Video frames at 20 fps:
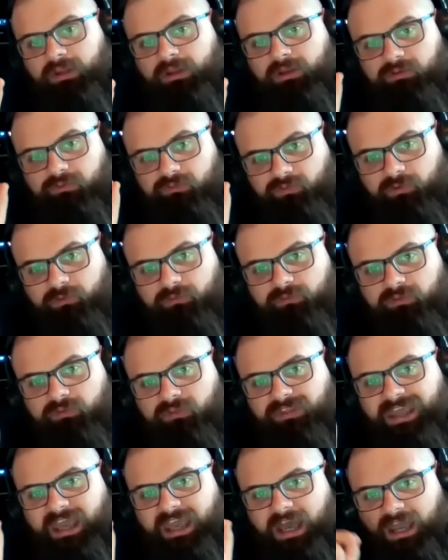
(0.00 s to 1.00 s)
due to the
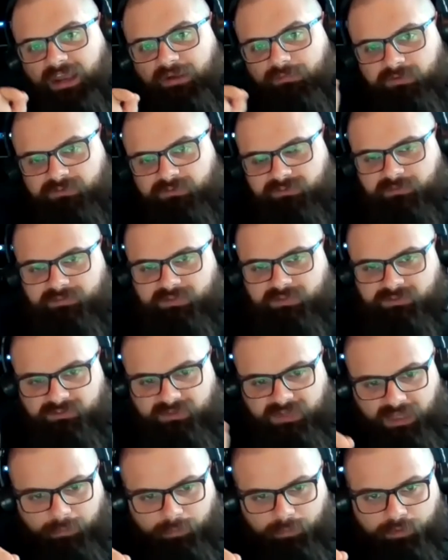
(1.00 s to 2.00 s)
high risk of this
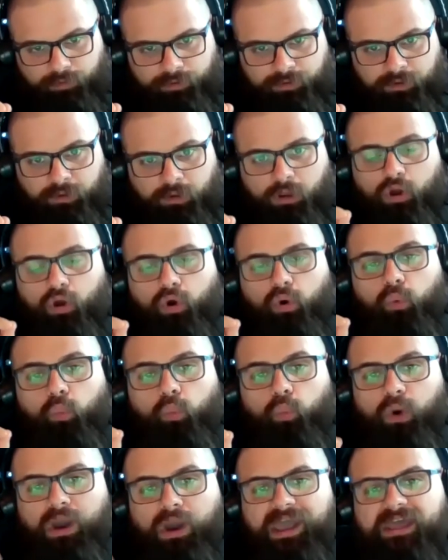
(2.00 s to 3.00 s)
neighborhood
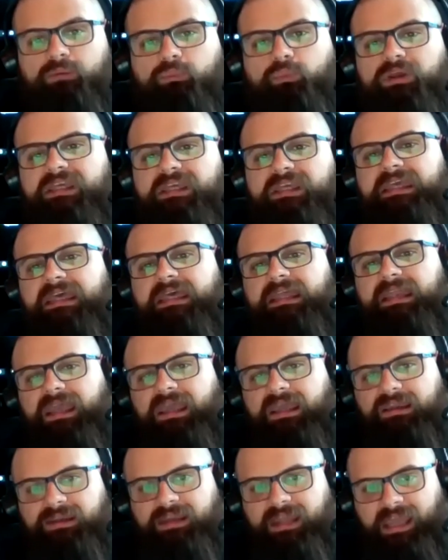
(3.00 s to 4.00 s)
when we get a
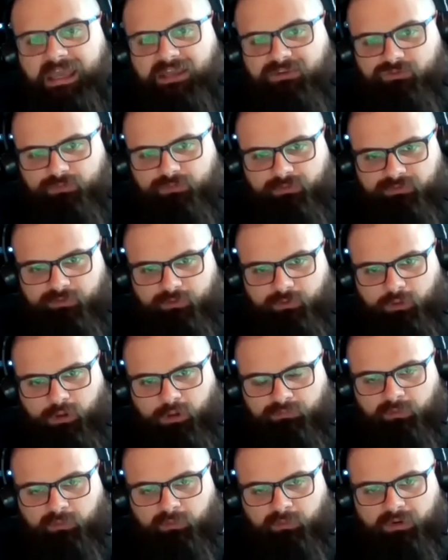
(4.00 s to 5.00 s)
natural
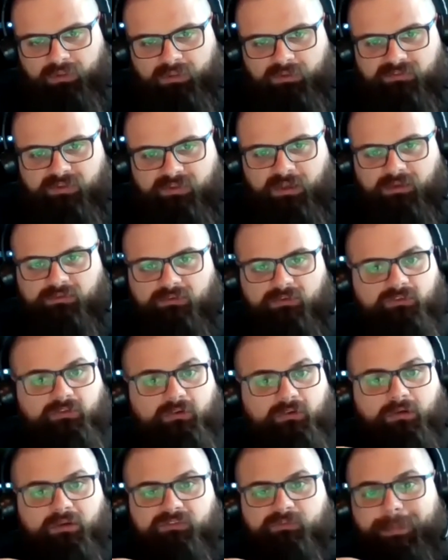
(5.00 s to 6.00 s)
turnover at one of these tenants. Because, dude,
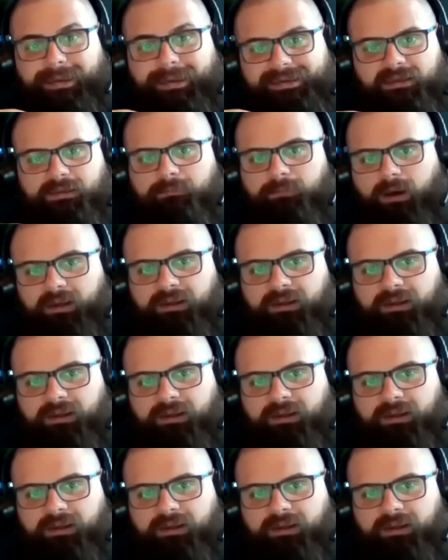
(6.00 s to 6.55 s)
it's making money